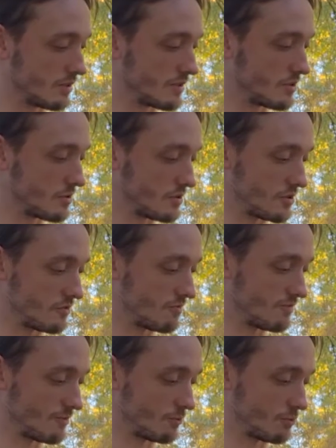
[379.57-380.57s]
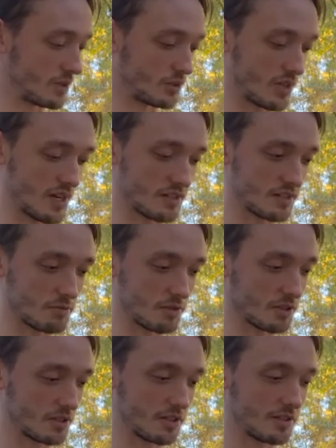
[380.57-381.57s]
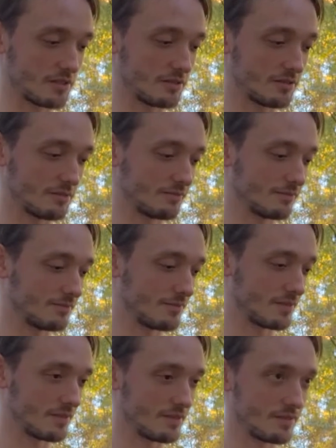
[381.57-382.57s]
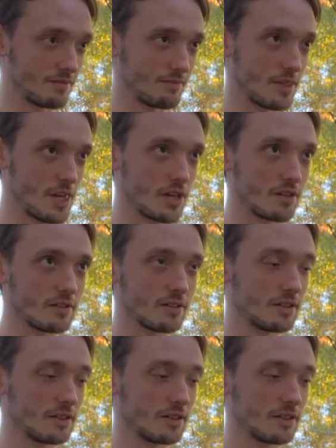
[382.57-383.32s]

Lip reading: This is real handiwork, man.